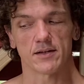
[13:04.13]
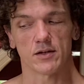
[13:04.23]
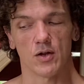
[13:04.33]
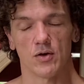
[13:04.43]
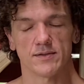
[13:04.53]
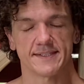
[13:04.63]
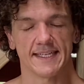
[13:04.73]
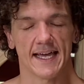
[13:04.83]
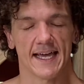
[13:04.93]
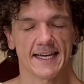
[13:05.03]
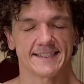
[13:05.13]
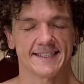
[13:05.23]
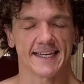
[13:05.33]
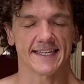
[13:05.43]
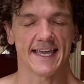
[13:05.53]
Close the eyes,
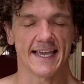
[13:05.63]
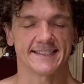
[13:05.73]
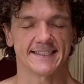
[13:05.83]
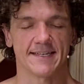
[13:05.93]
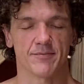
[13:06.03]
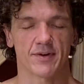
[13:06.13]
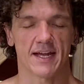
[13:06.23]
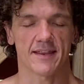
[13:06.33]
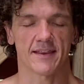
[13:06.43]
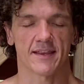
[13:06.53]
take a nice deep breath.